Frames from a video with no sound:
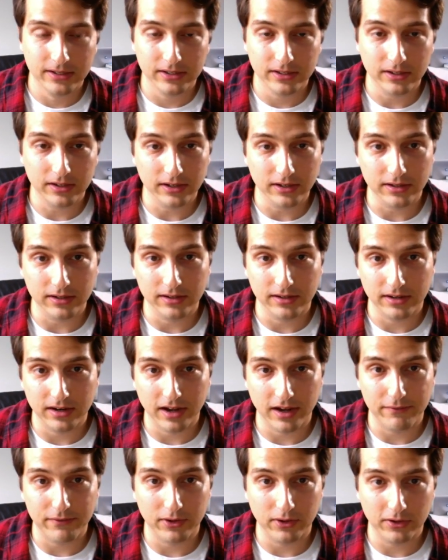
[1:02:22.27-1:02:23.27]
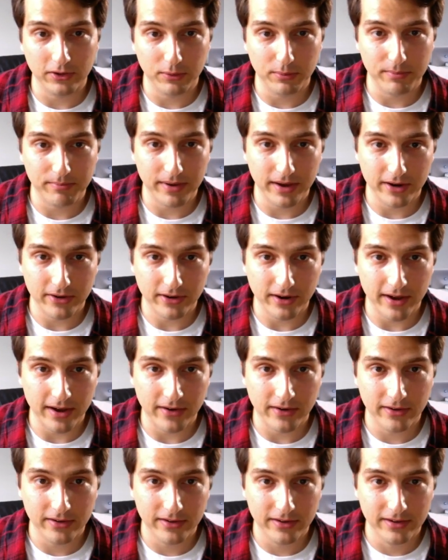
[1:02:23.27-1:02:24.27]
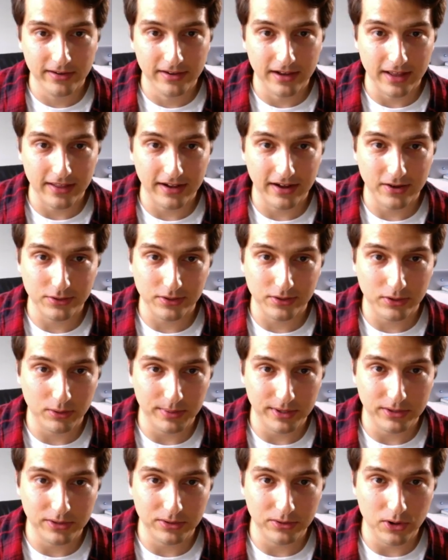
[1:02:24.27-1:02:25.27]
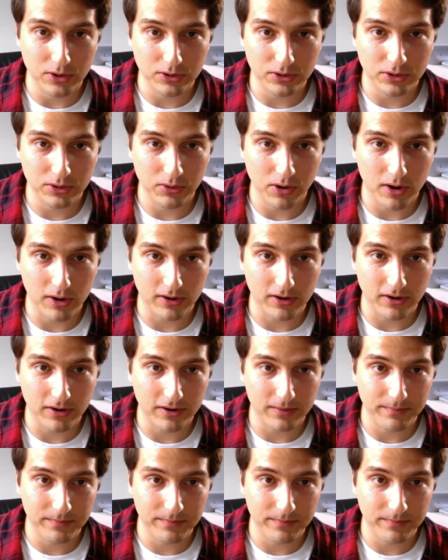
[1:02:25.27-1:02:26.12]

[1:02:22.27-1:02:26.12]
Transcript: Good. I feel a little bit better now. I think I was a little bit too too hard on him.